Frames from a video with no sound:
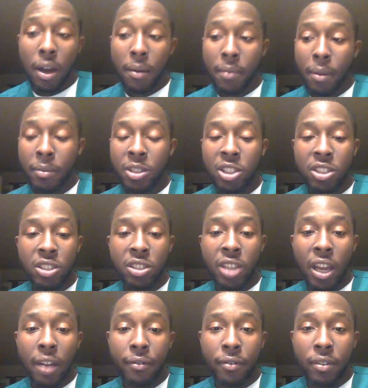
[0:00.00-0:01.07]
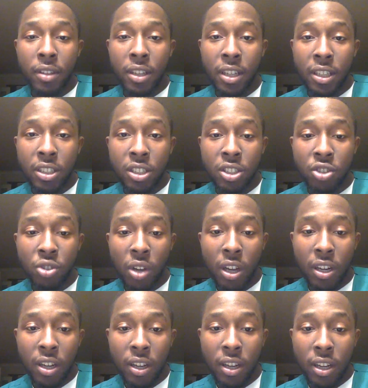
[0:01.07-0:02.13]
let me just definitely just try
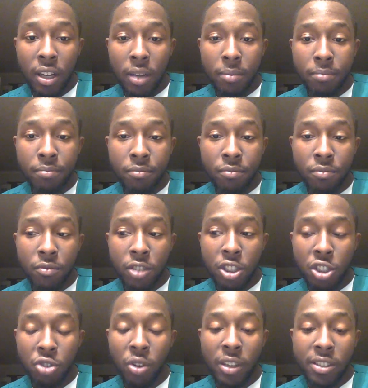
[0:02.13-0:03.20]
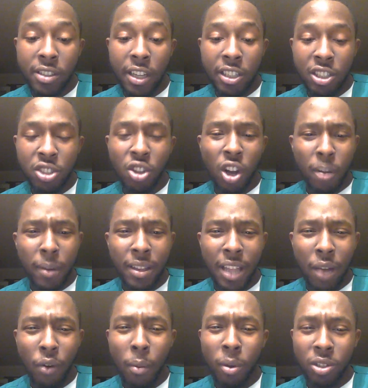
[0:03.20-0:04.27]
to just stress that. Just talk about
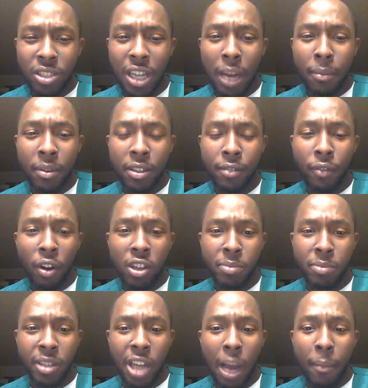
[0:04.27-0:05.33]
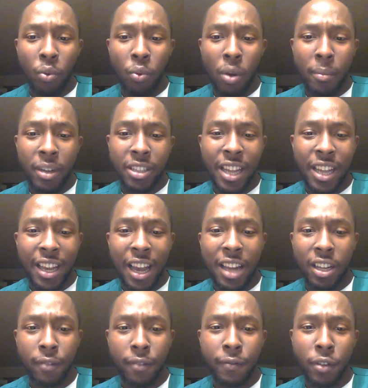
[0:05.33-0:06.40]
that one more time as far as becoming one, because that kind
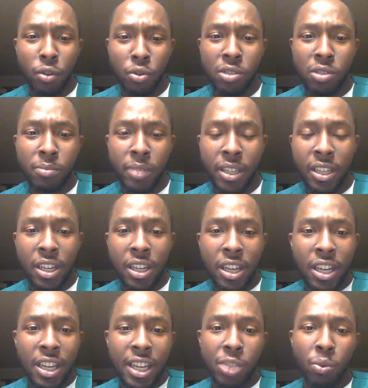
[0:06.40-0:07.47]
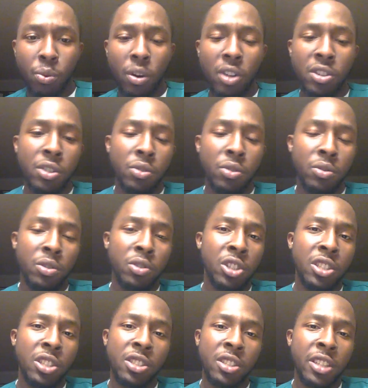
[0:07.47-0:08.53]
of confused me as well too. You
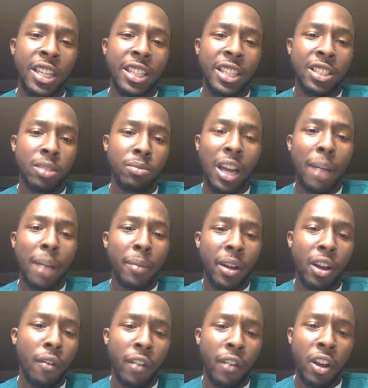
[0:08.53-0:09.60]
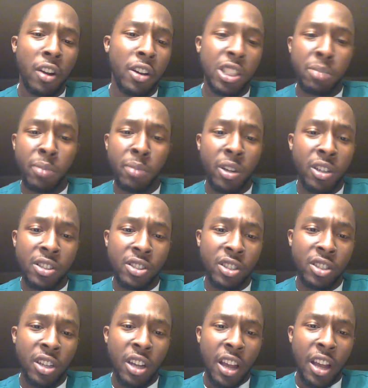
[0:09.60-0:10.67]
just need some type of healthcare
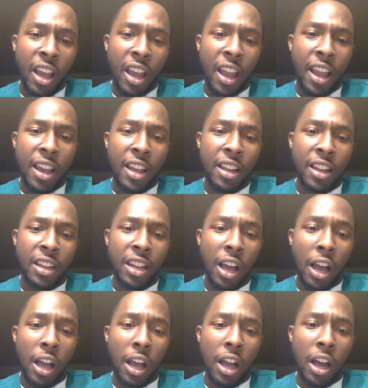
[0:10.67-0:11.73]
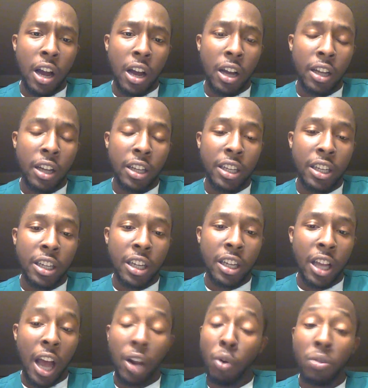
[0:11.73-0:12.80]
experience, and
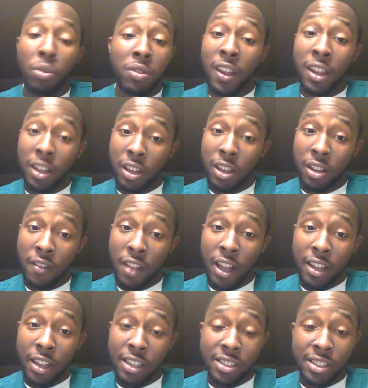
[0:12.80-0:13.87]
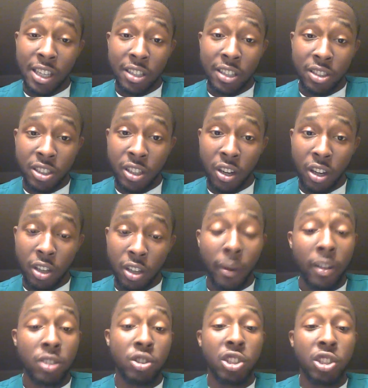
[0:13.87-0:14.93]
I don't think that it's necessary. You
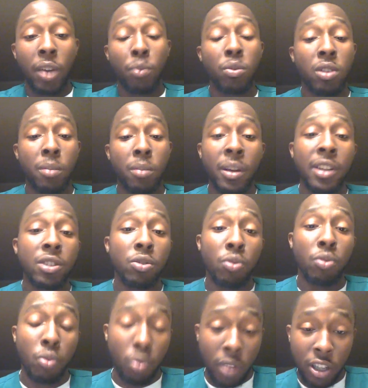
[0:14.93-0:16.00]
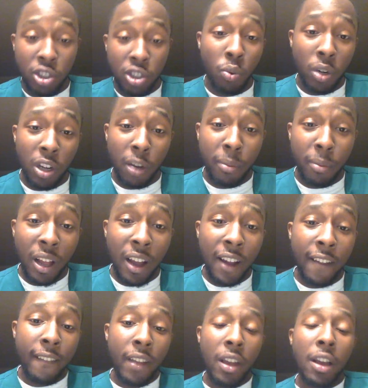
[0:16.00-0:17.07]
might check with the place that you want to
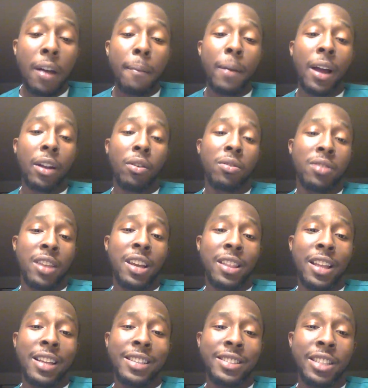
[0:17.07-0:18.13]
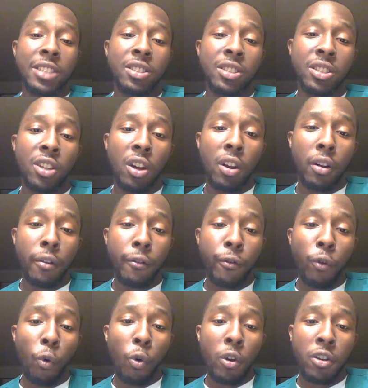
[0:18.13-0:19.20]
apply, but I don't think that it's necessary
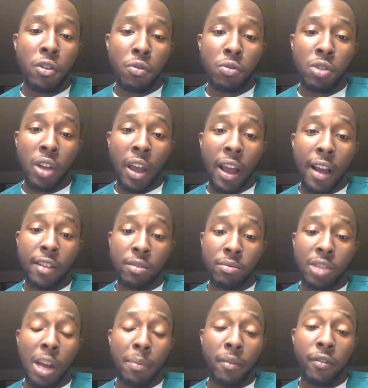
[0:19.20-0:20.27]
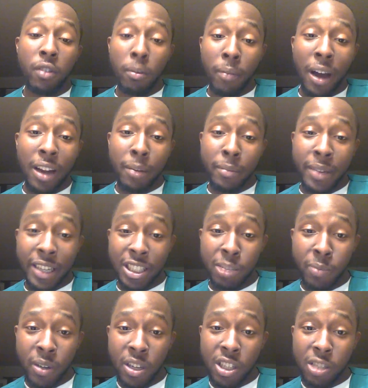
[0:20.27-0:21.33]
for you to have some type of phlebotomy
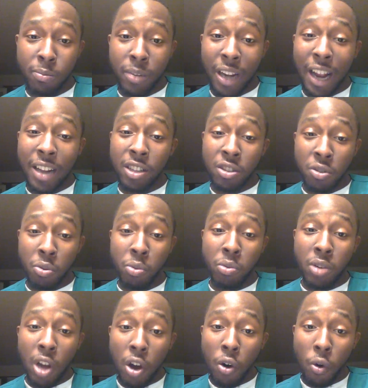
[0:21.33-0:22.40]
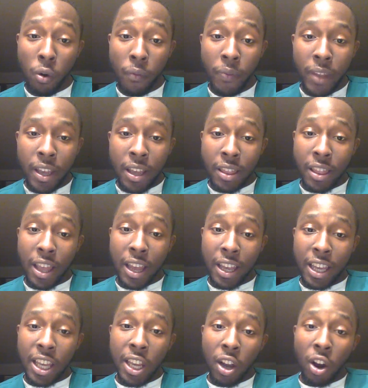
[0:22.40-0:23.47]
experience. But I do know
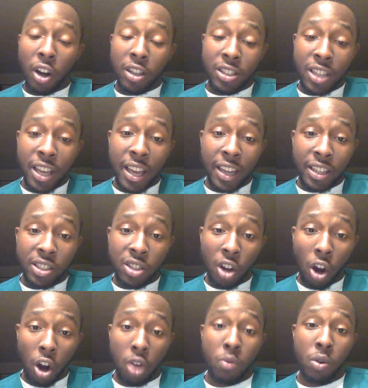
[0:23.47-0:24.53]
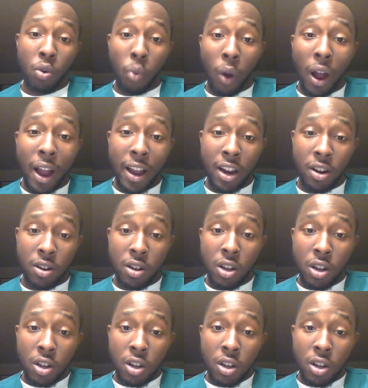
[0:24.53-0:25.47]
that ER techs are required